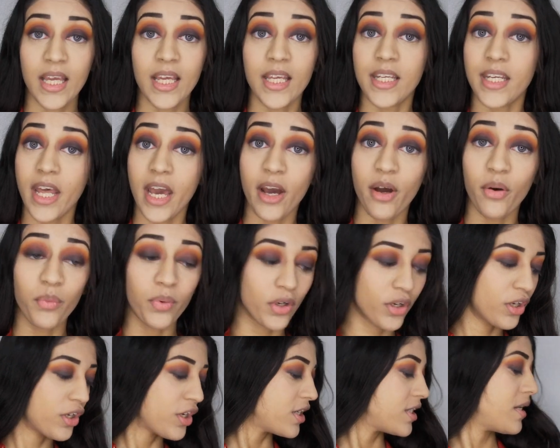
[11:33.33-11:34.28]
Now we're
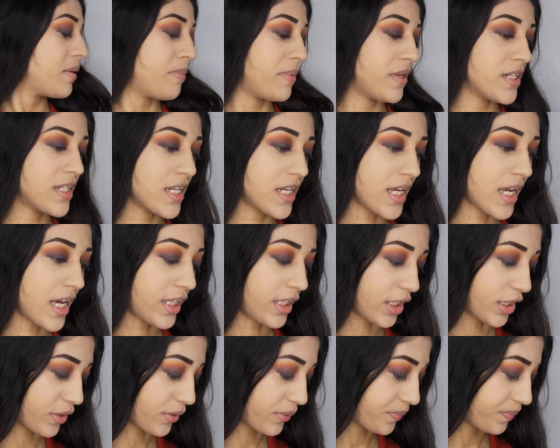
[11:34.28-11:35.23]
going to dip into
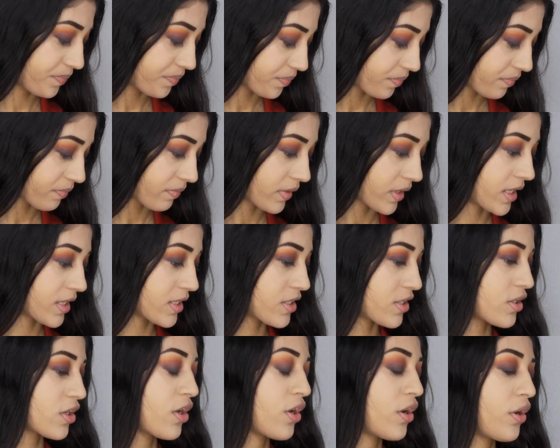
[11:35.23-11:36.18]
yellow.
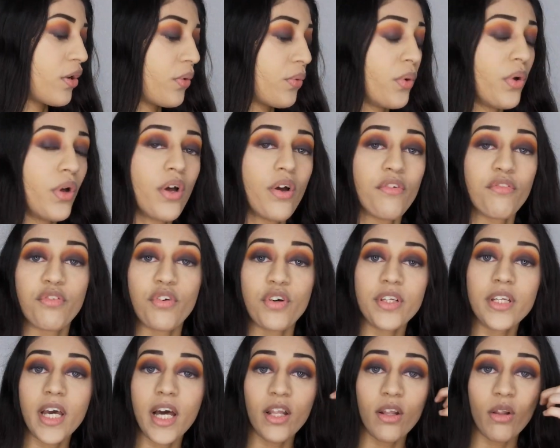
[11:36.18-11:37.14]
So for
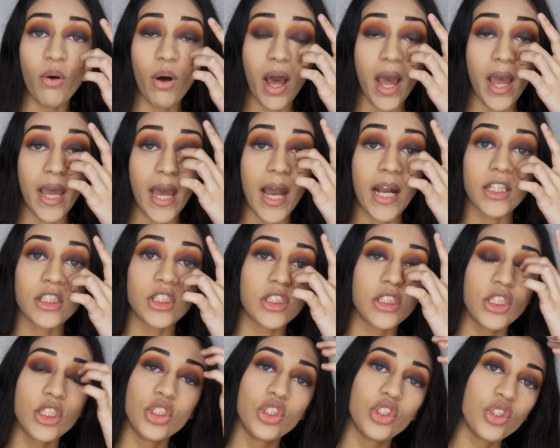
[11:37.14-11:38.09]
yellow, I
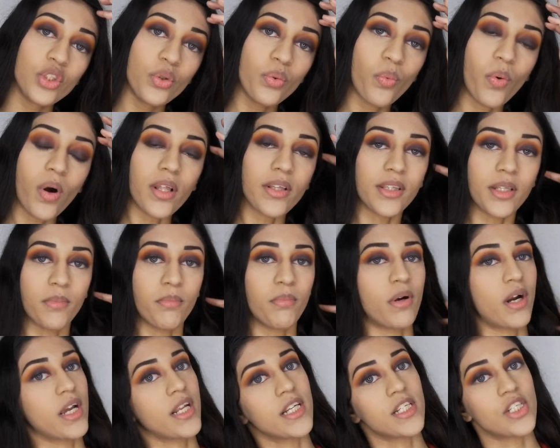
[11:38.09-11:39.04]
actually do want the
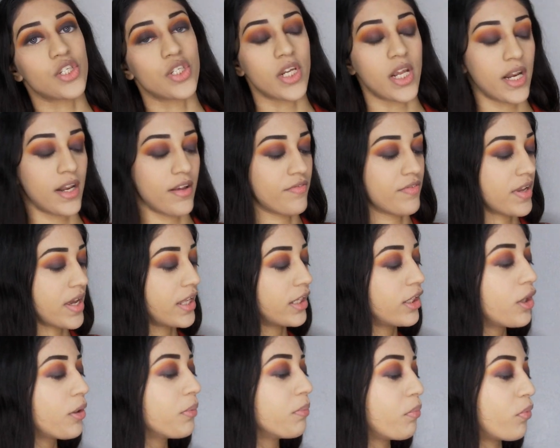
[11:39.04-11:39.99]
brightest shade of
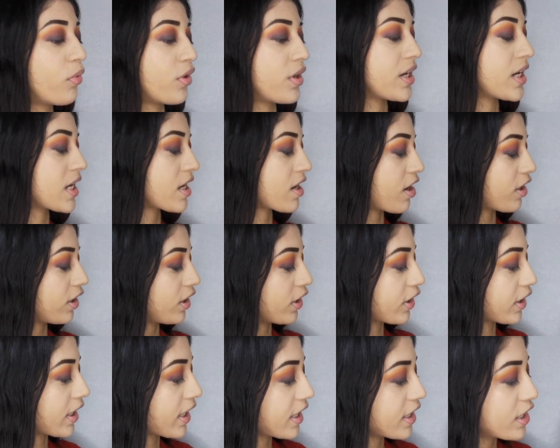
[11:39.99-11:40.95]
yellow, more neon
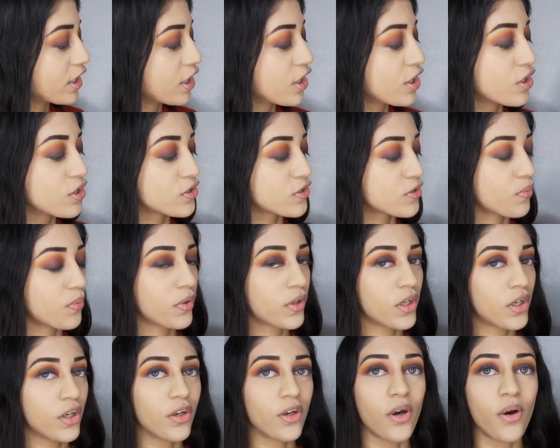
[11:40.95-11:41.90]
looking. So we're
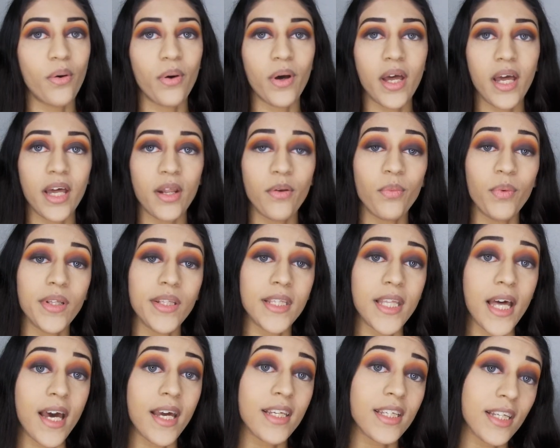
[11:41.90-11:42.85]
going to go ahead with
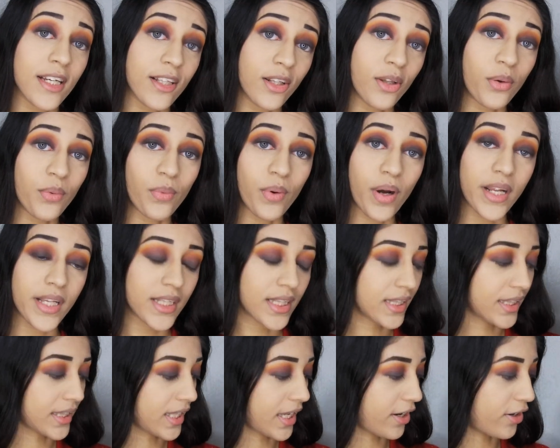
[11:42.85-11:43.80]
that yellow
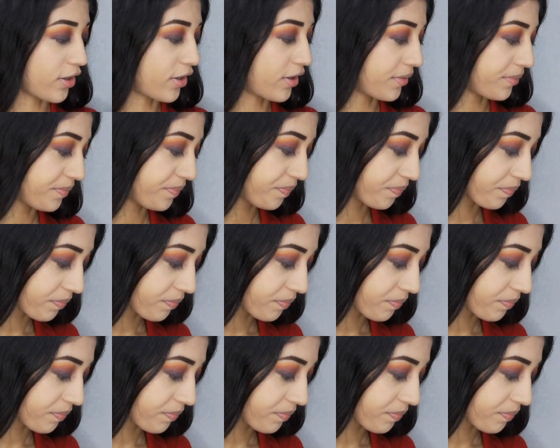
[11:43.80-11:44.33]
right there.